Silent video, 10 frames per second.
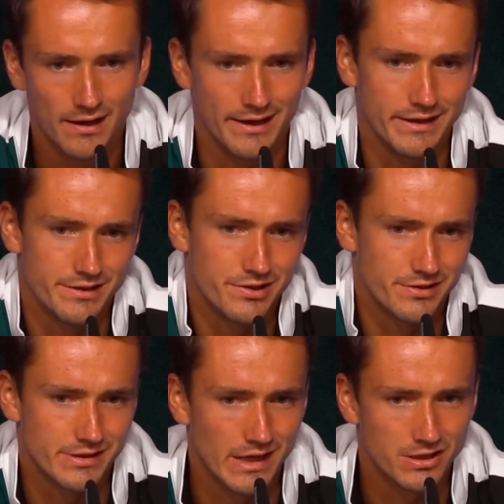he's
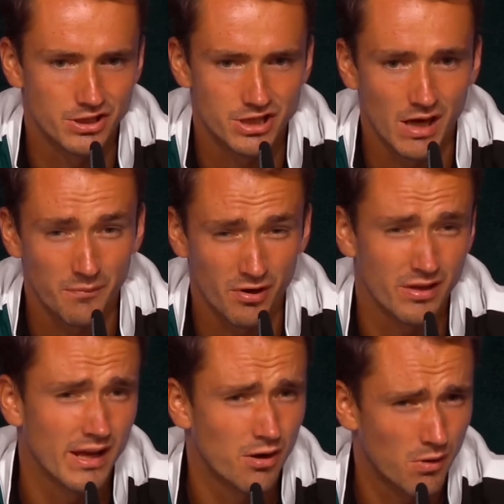just such a champion,
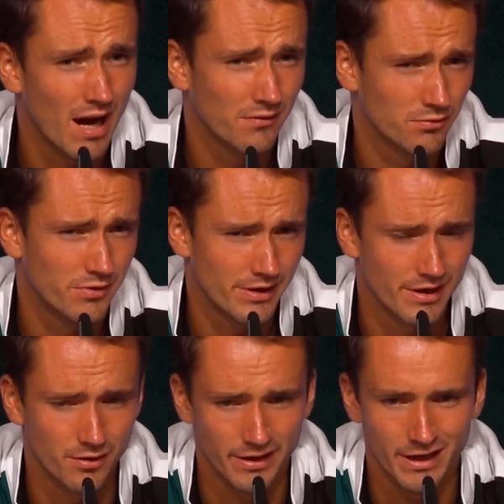and their rivalry
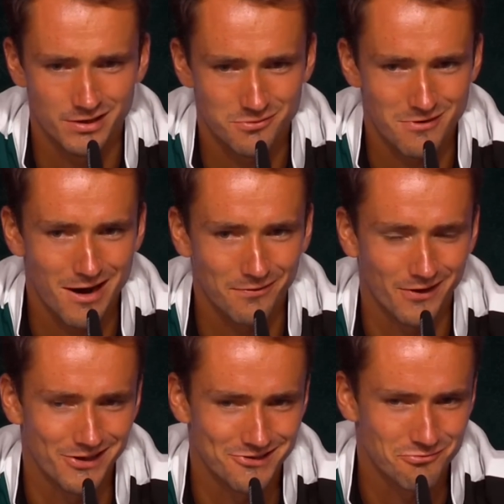against Rafa
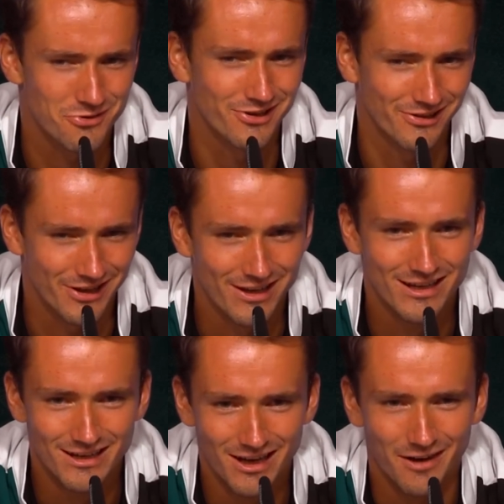is really,
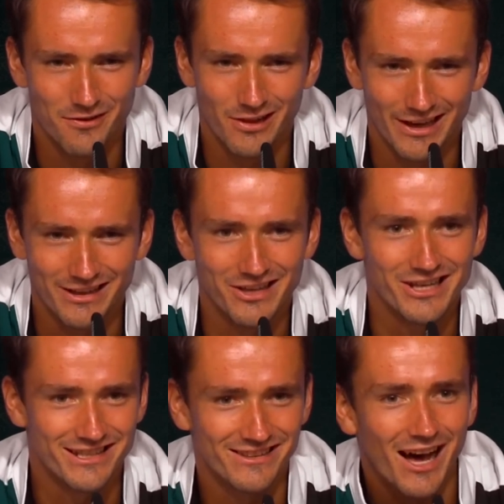I feel like
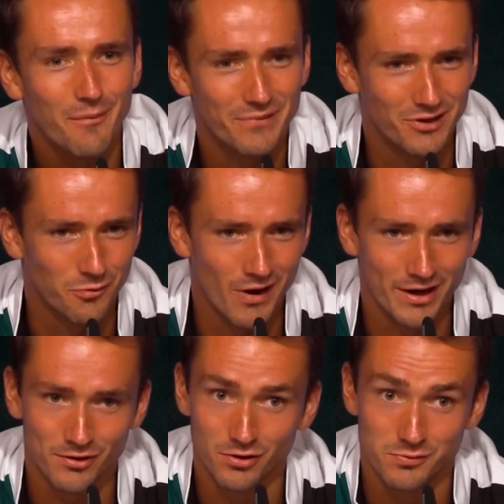heating up in a way.
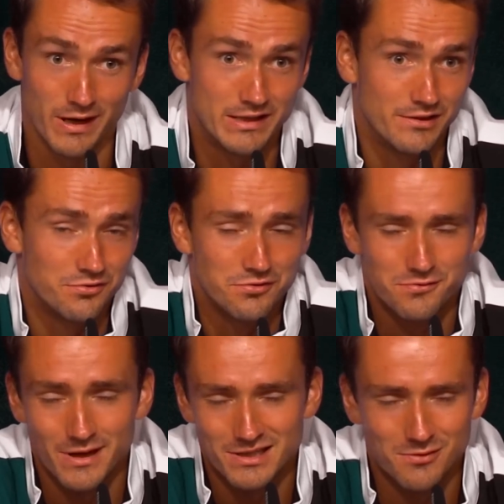You know,
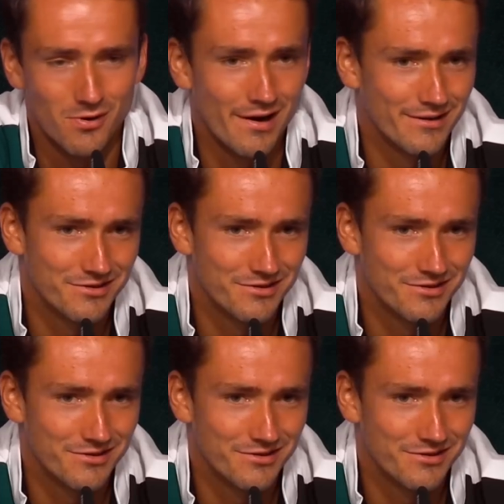22-21,